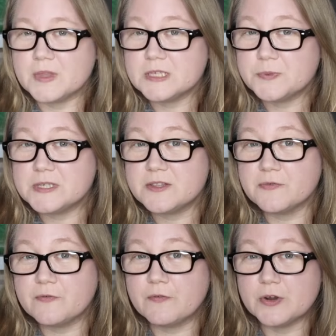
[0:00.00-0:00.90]
this was the
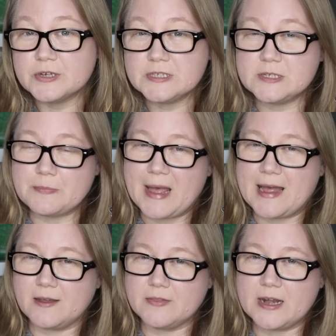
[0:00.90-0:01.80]
first
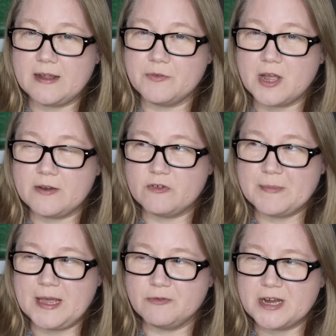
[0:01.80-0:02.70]
bag that I ever got from
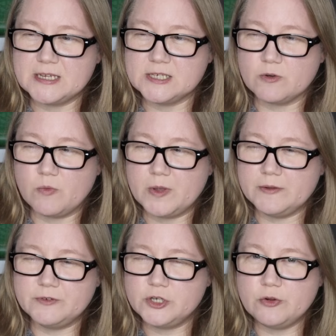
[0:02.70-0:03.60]
Henry's, or one
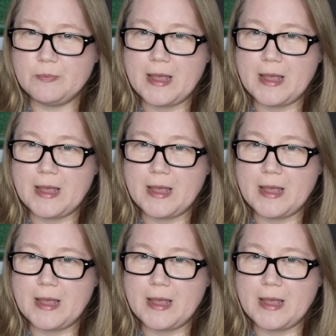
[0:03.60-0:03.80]
of two